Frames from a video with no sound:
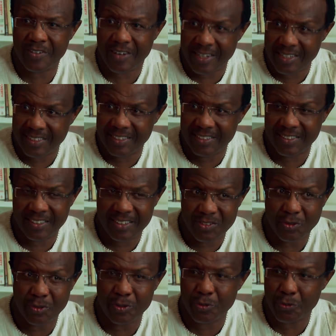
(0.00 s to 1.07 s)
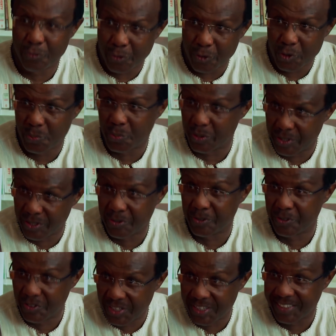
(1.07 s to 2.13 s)
crisis that is going to force
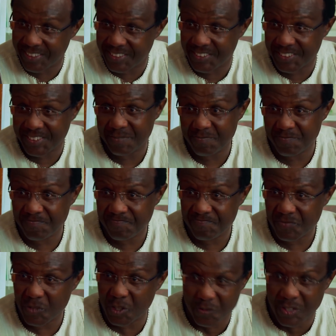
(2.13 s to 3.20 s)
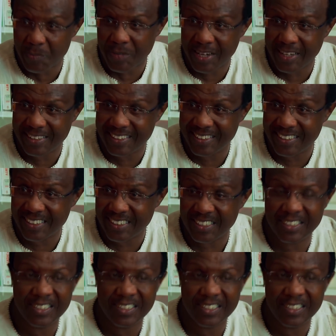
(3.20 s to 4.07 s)
political change of some kind,